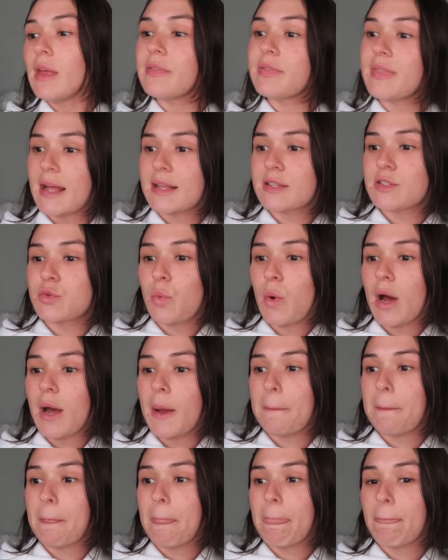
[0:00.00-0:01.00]
that's
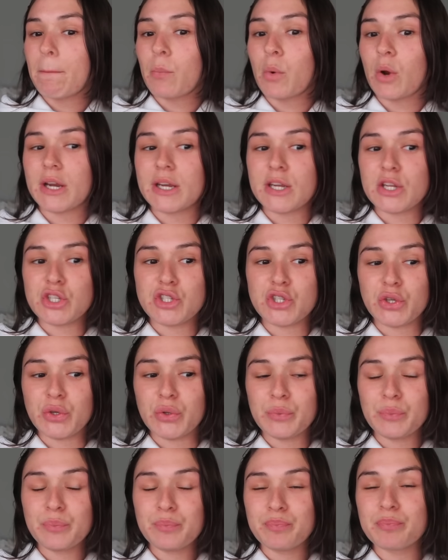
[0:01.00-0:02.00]
what we're gonna
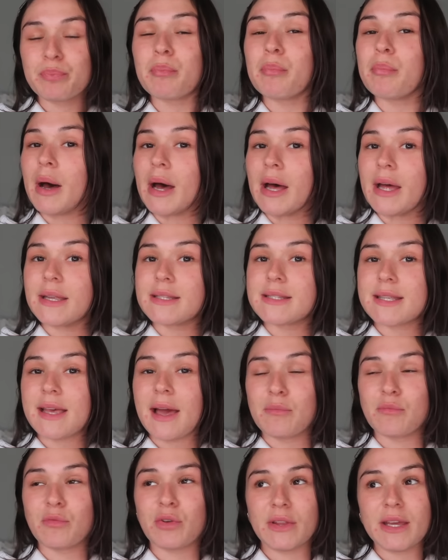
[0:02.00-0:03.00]
do. But
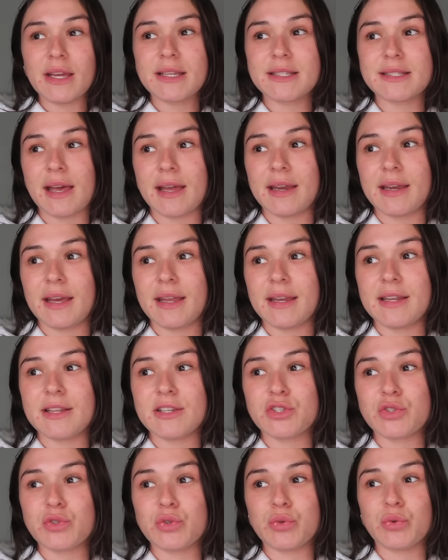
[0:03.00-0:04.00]
I'm really excited
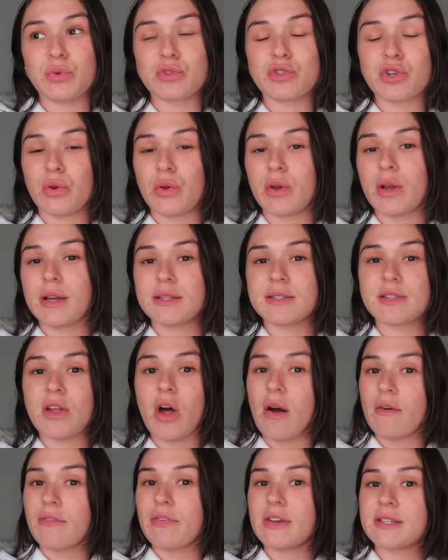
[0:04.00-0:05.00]
to show you guys the
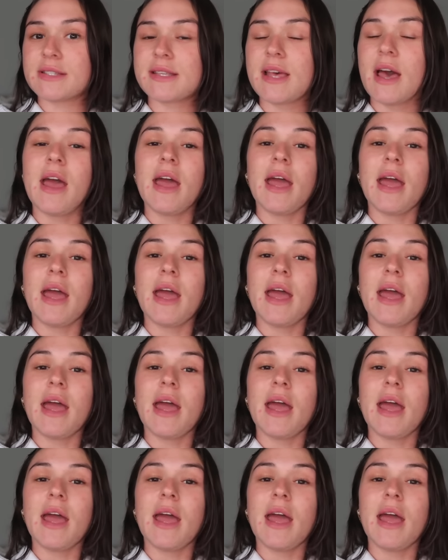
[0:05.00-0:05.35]
office.